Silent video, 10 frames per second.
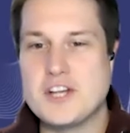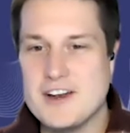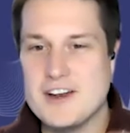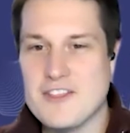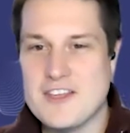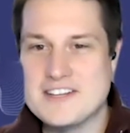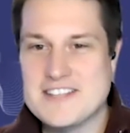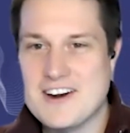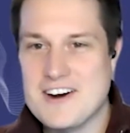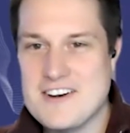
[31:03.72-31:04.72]
on all things
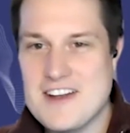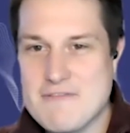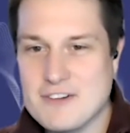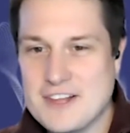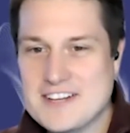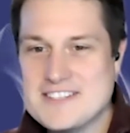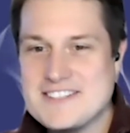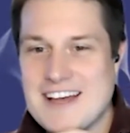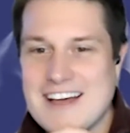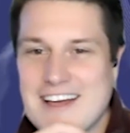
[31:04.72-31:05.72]
that are
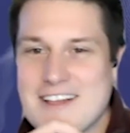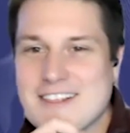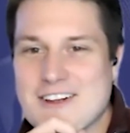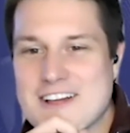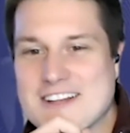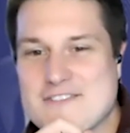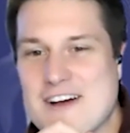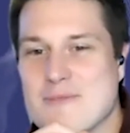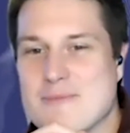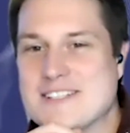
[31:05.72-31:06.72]
Netflix learning and
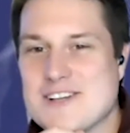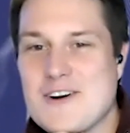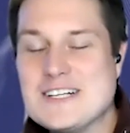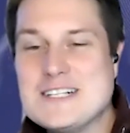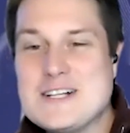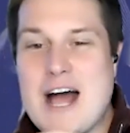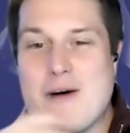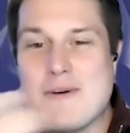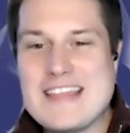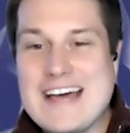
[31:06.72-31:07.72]
development. So
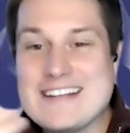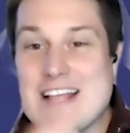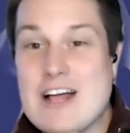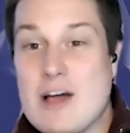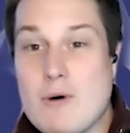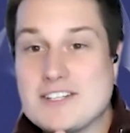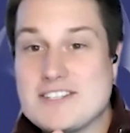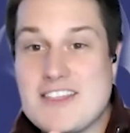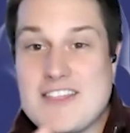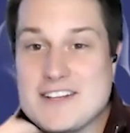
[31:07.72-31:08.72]
with that, Danielle, I wanted to
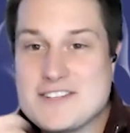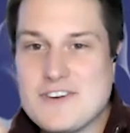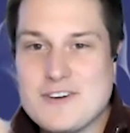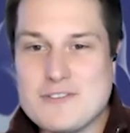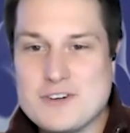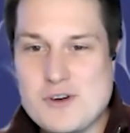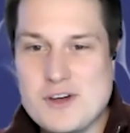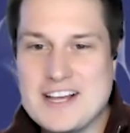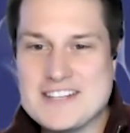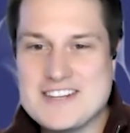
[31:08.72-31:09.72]
say thanks for
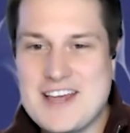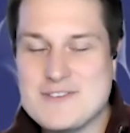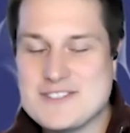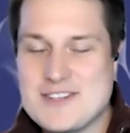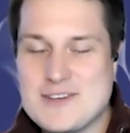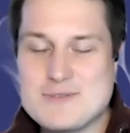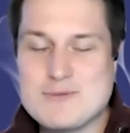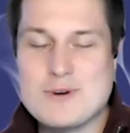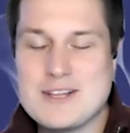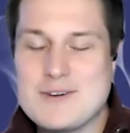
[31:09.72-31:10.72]
joining us today. It was
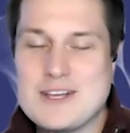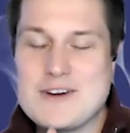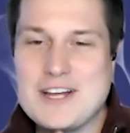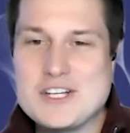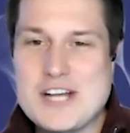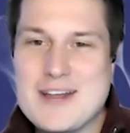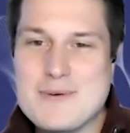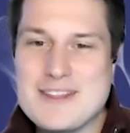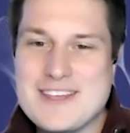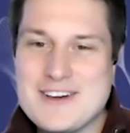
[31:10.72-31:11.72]
really, really great chatting
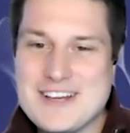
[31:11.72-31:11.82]
with you.